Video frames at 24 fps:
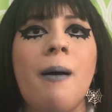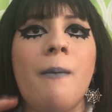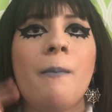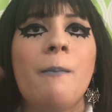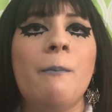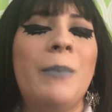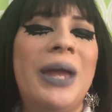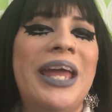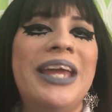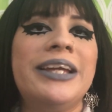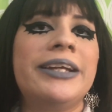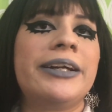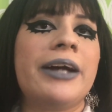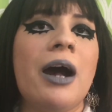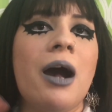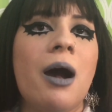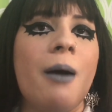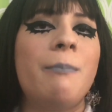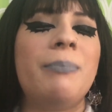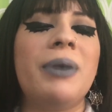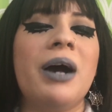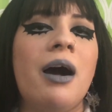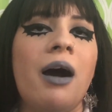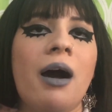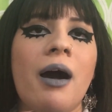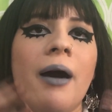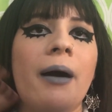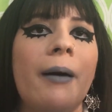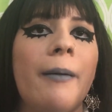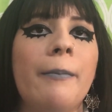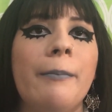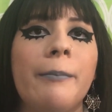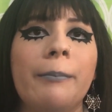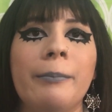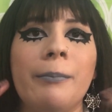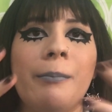makeup
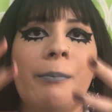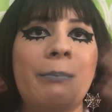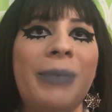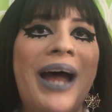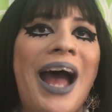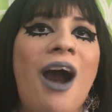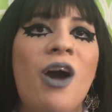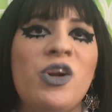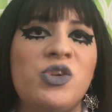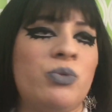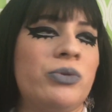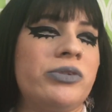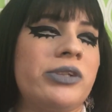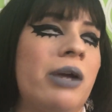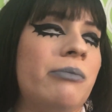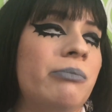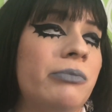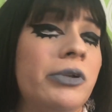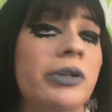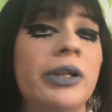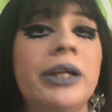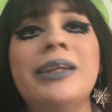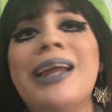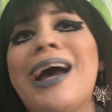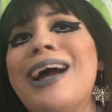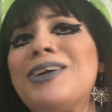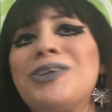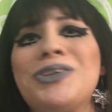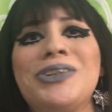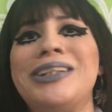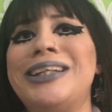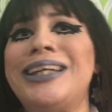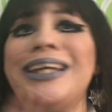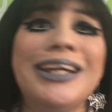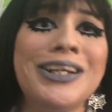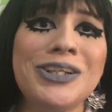pouch, which I'm really not
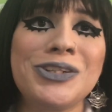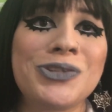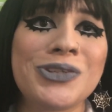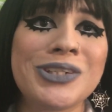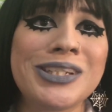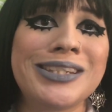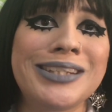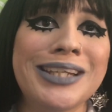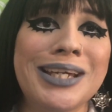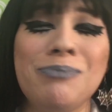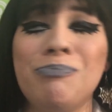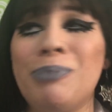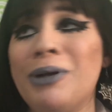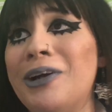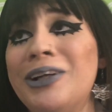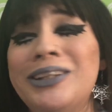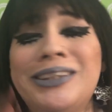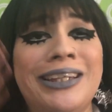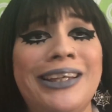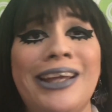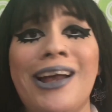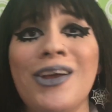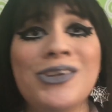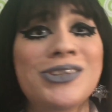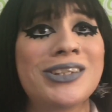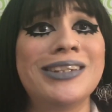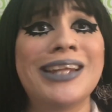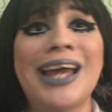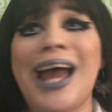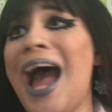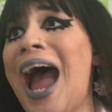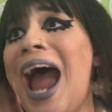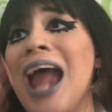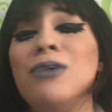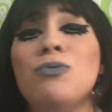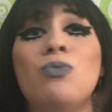really interested, but everything else in
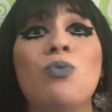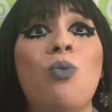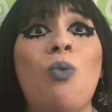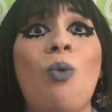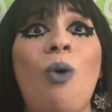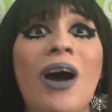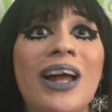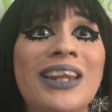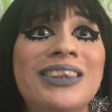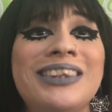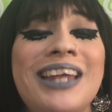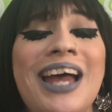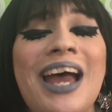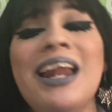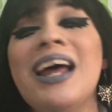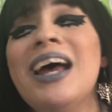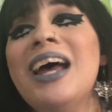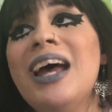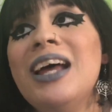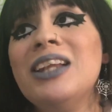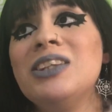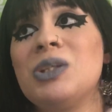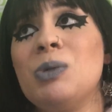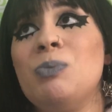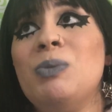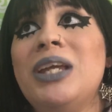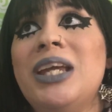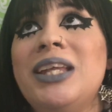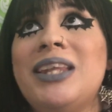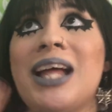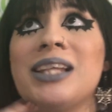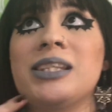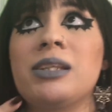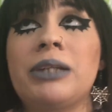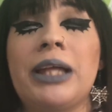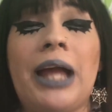that, I want that. To me,
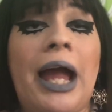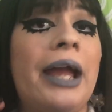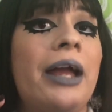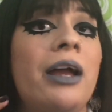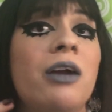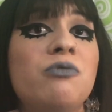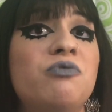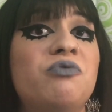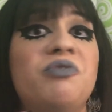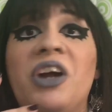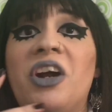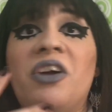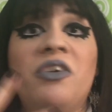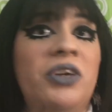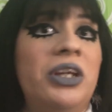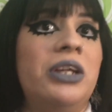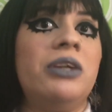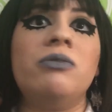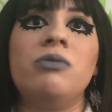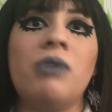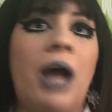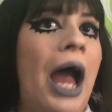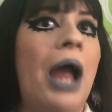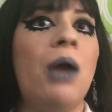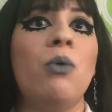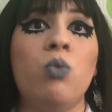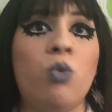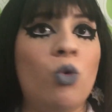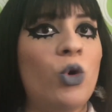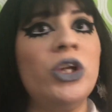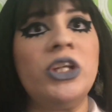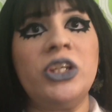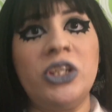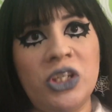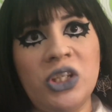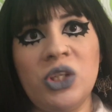that's something I
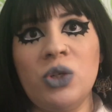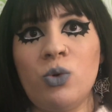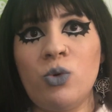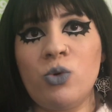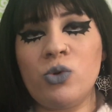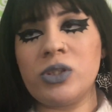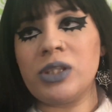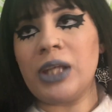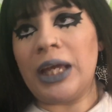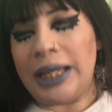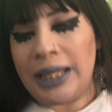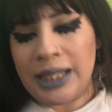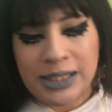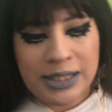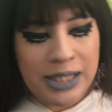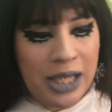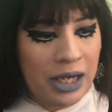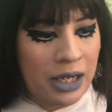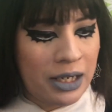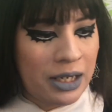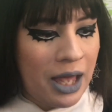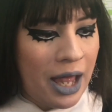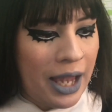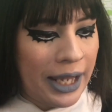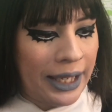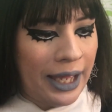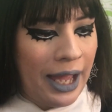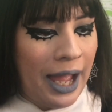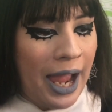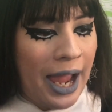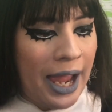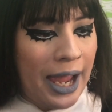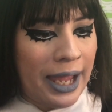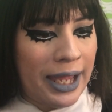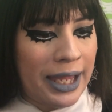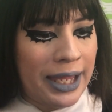would use. Like, it's not like
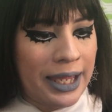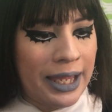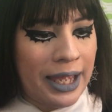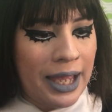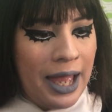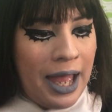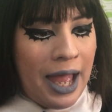I